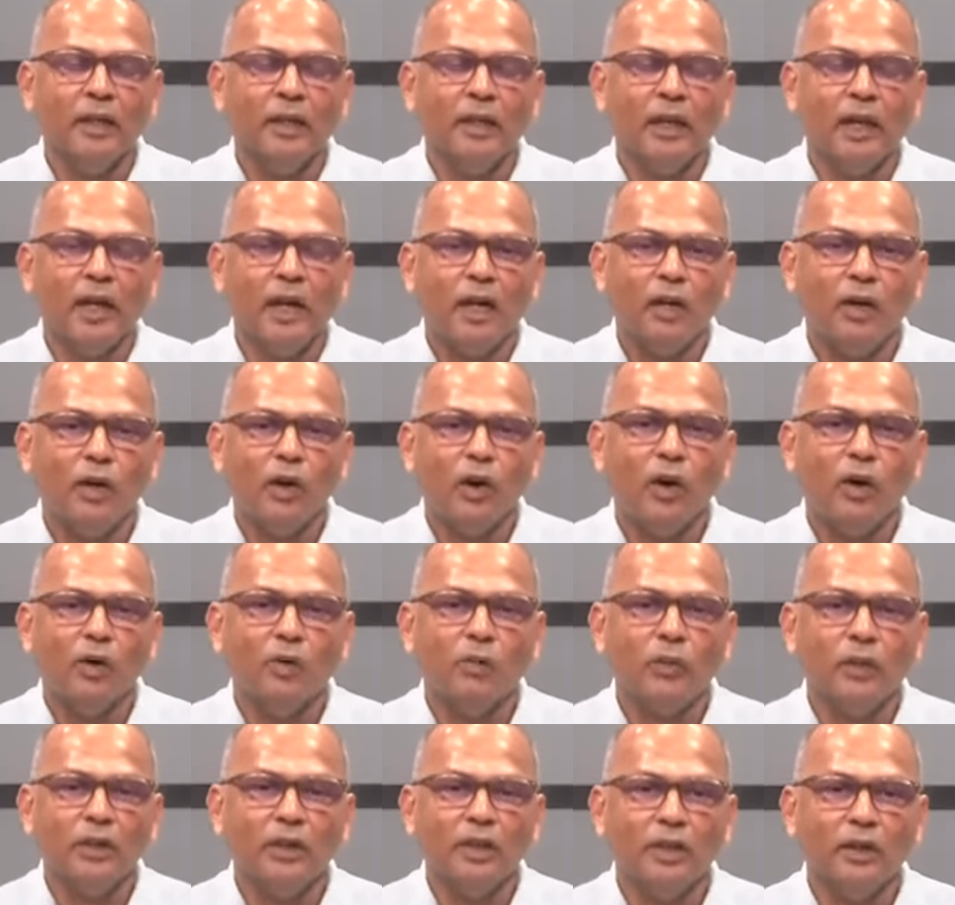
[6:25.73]
along
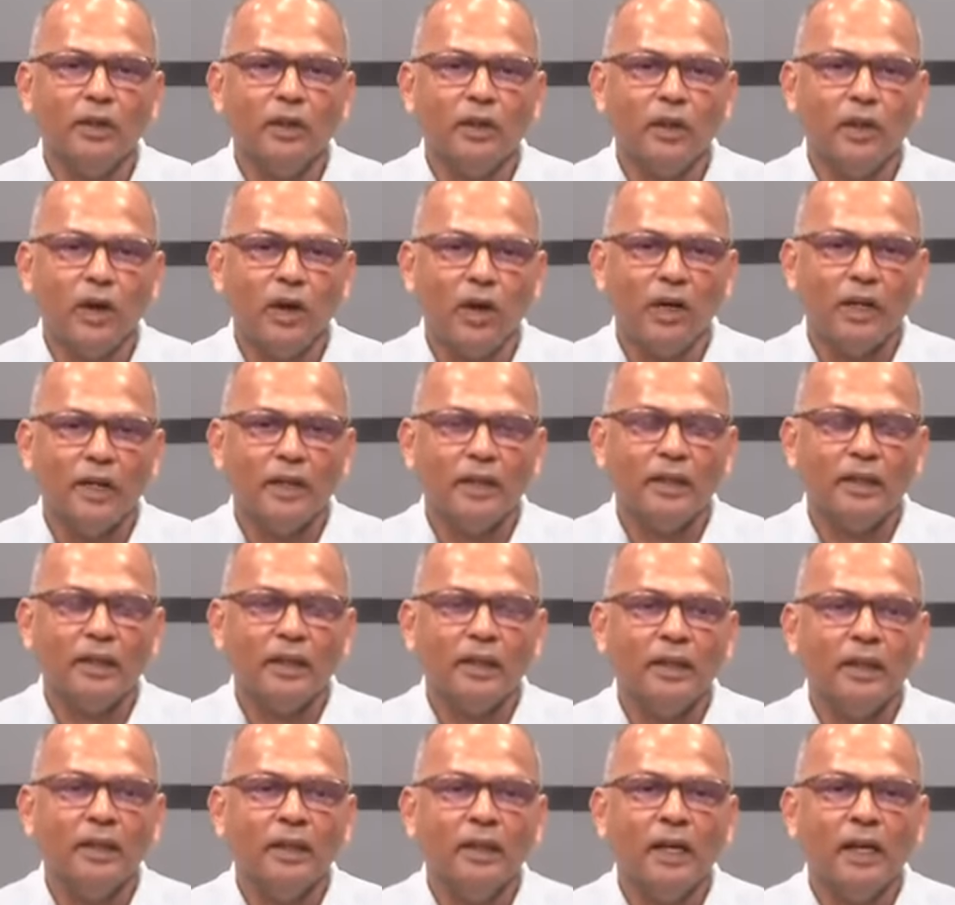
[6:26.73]
with their lawyer,
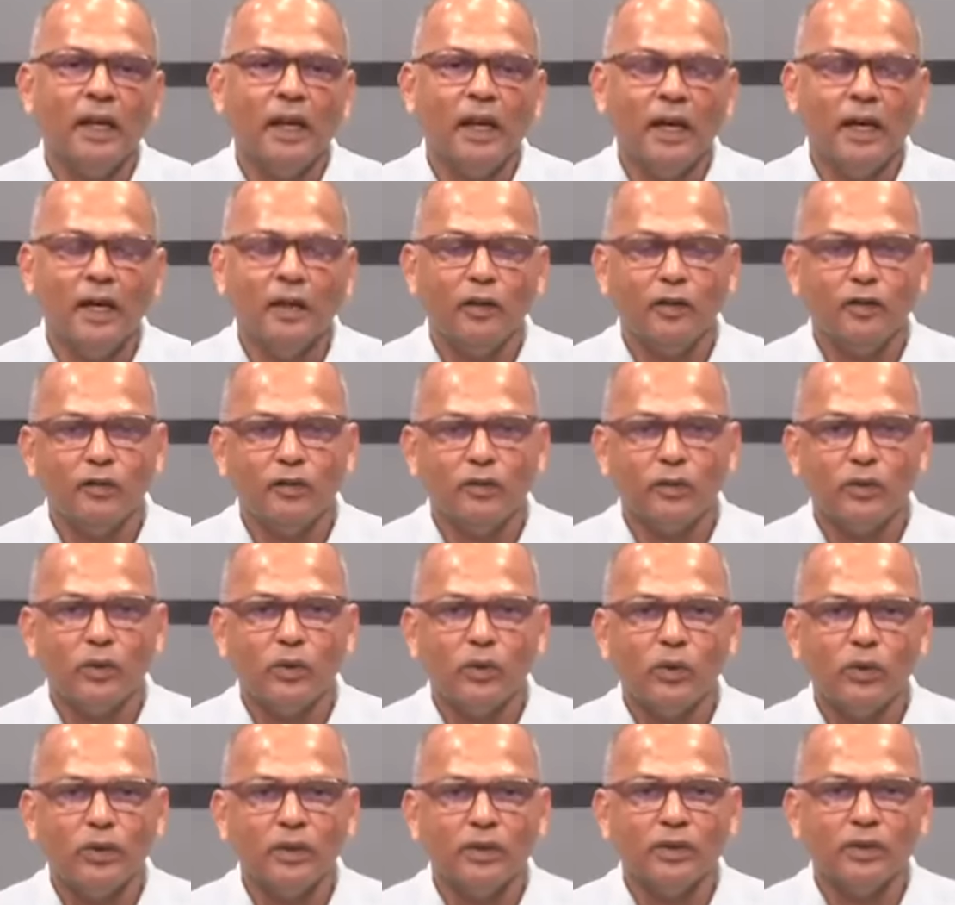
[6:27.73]
and of
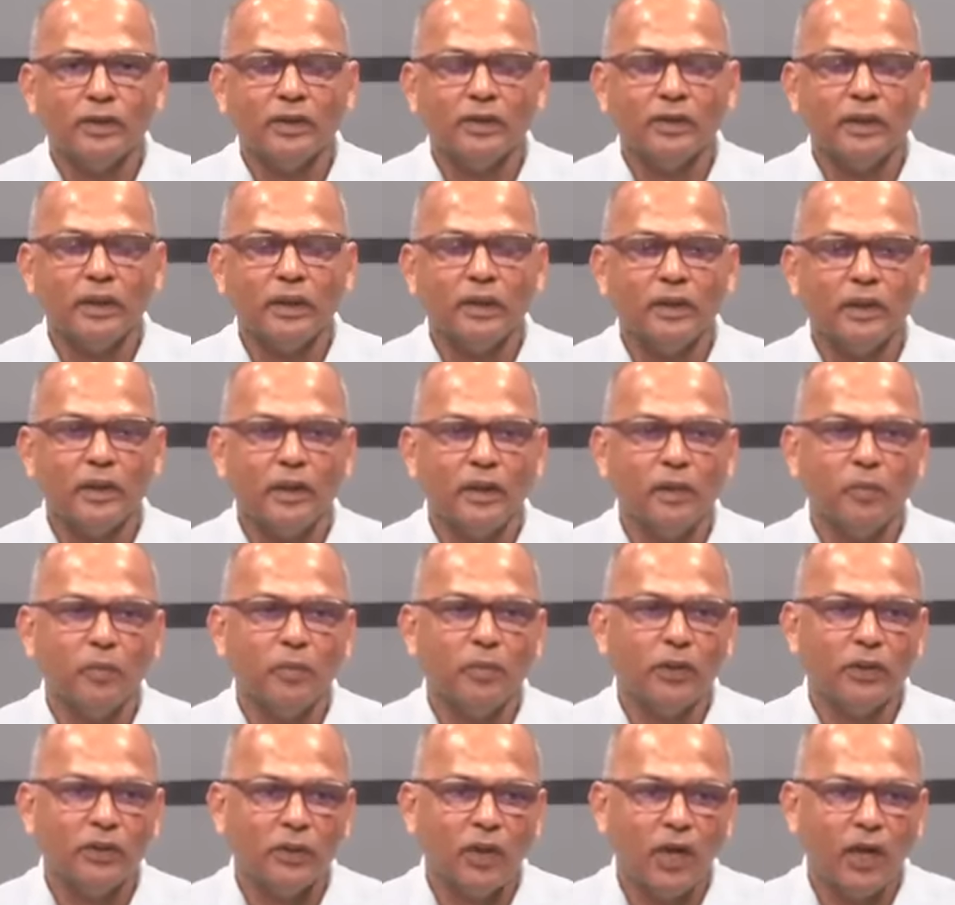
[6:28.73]
course, the
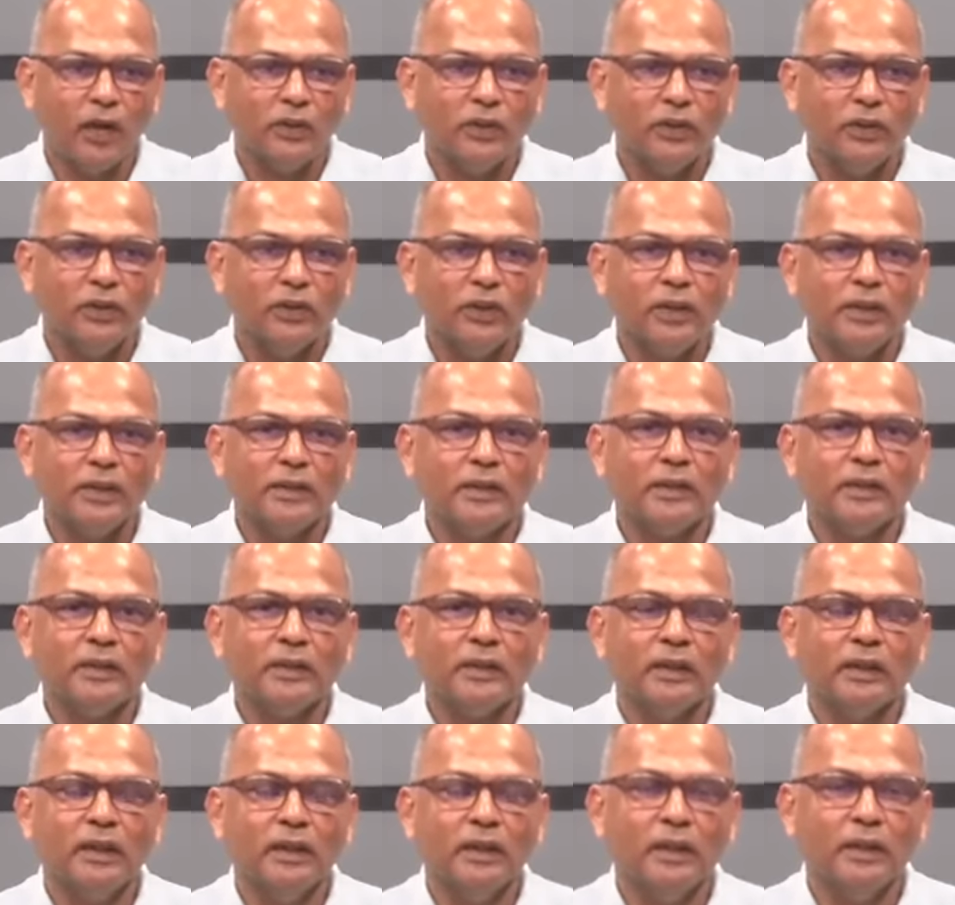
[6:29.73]

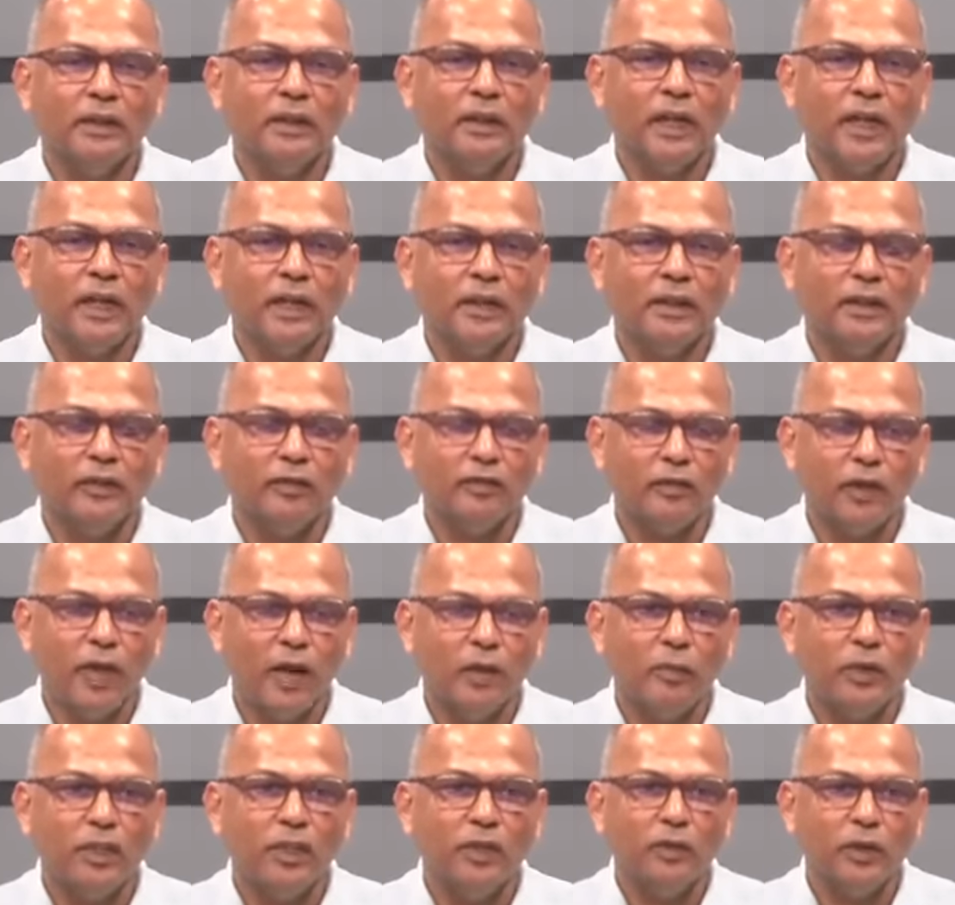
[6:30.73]
pathologist that the
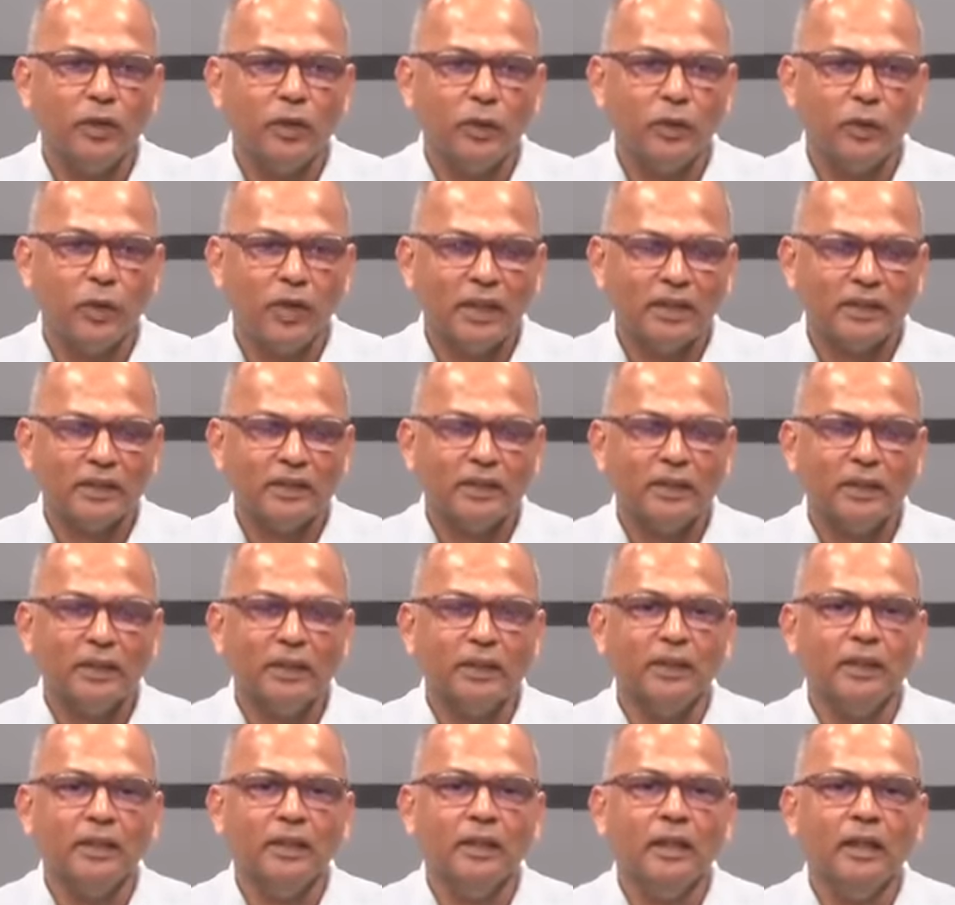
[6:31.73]
family
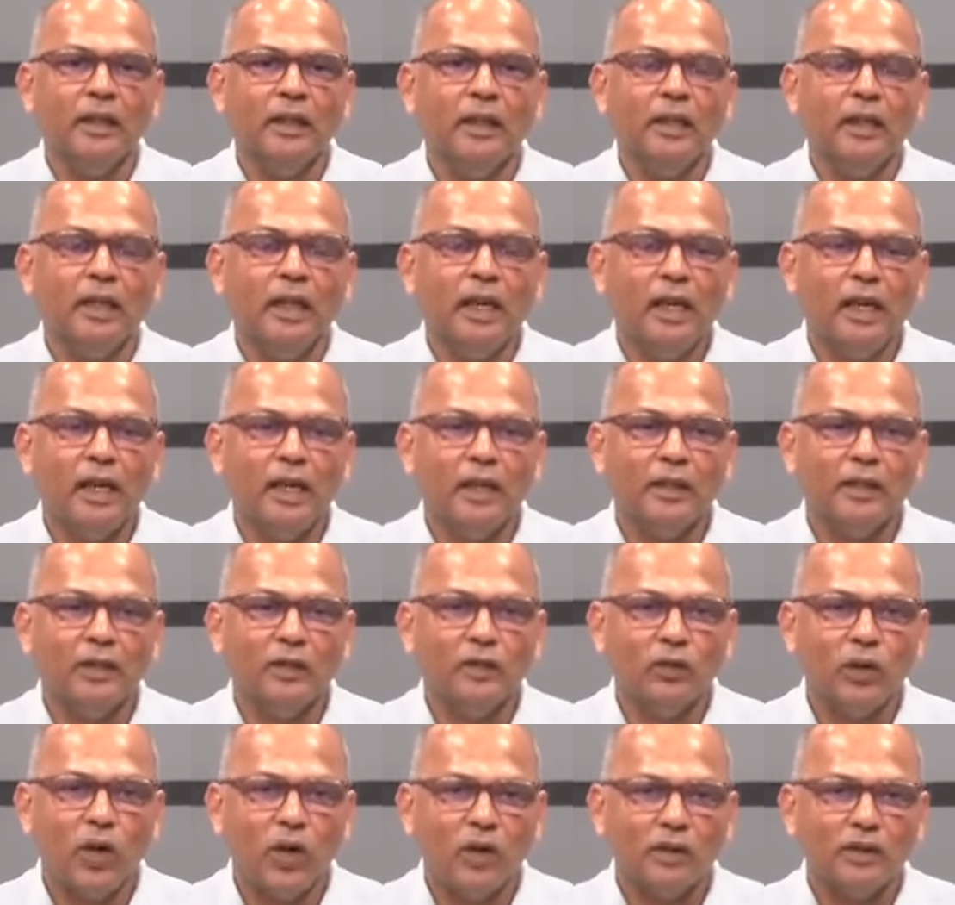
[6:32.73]
requested, and a
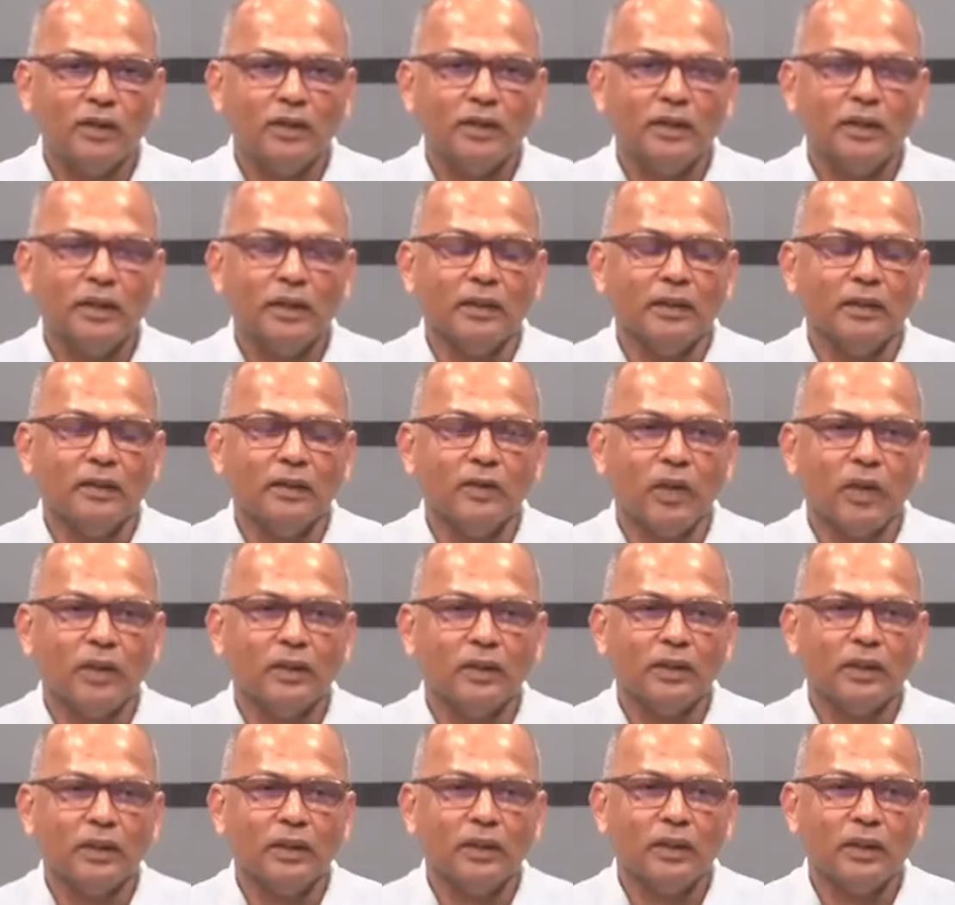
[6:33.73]
doctor,
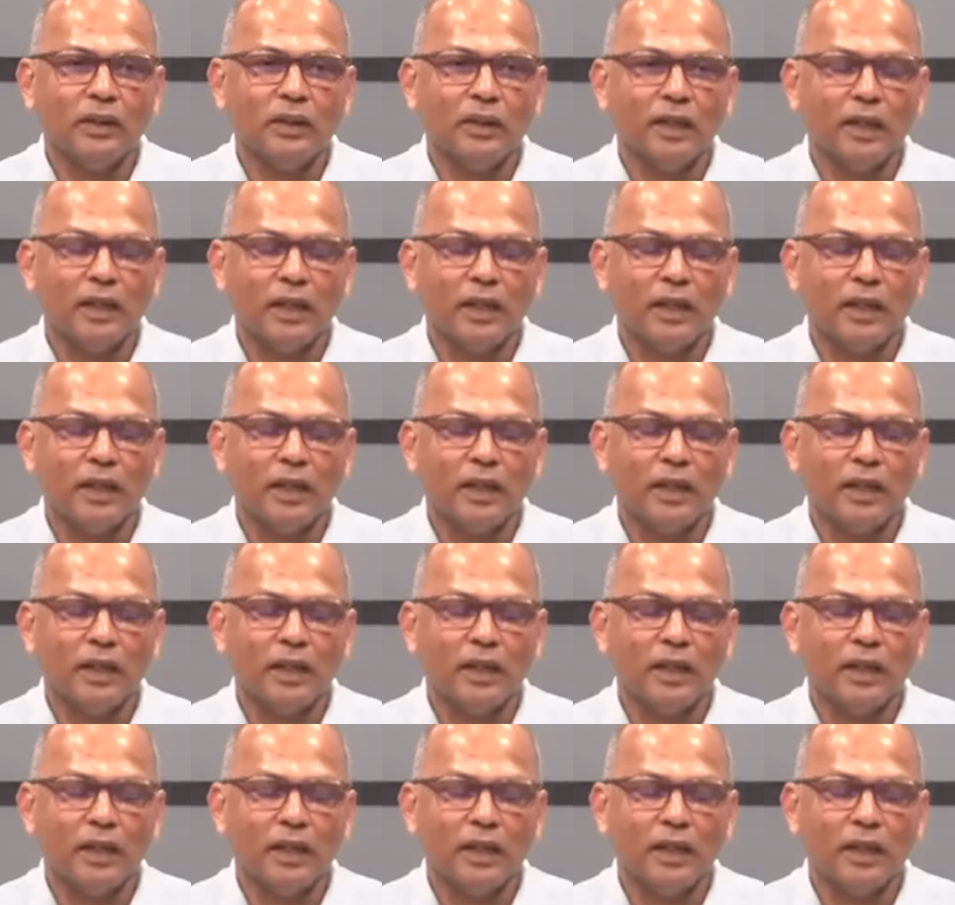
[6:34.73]
Dr.